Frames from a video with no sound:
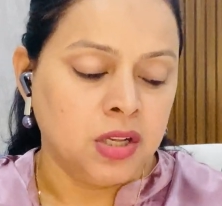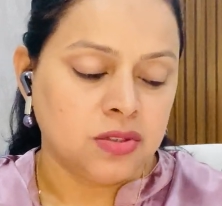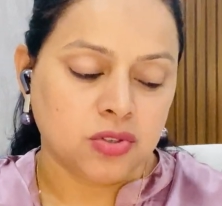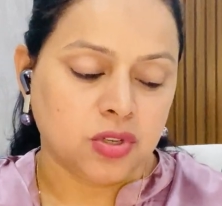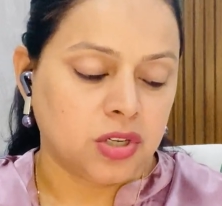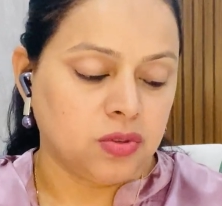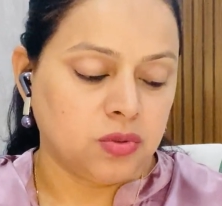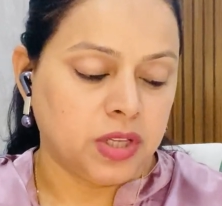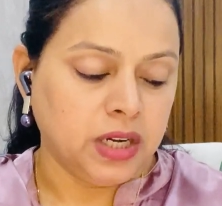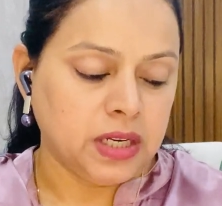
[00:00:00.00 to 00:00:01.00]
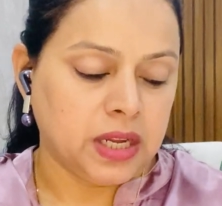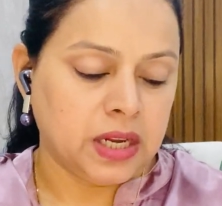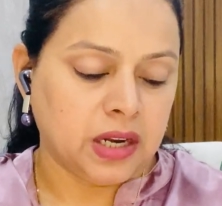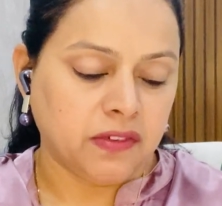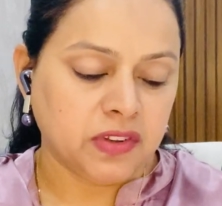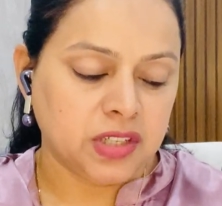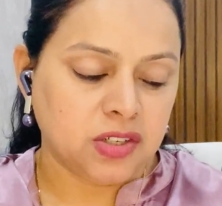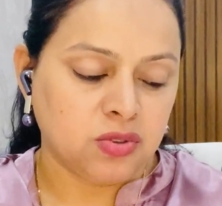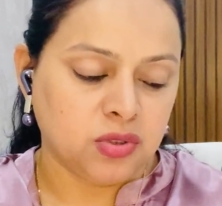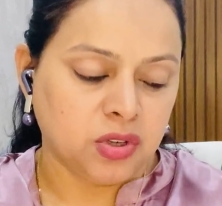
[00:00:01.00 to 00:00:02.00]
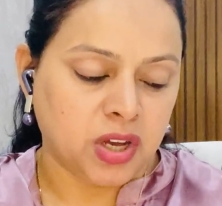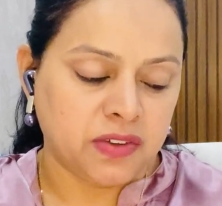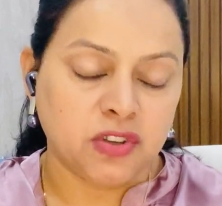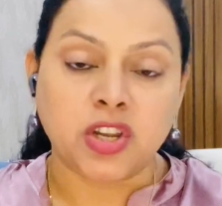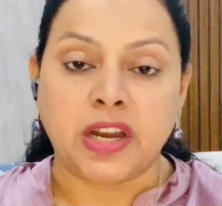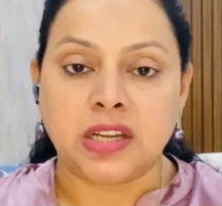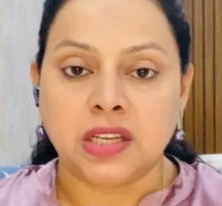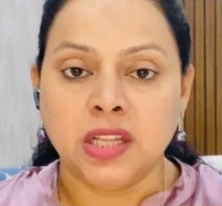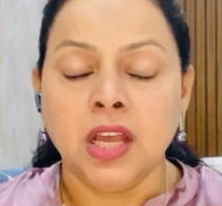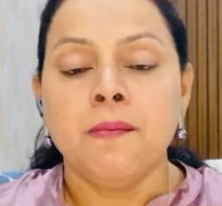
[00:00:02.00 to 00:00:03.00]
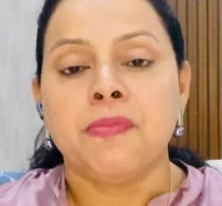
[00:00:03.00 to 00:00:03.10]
So you can do that. And after that you have your category.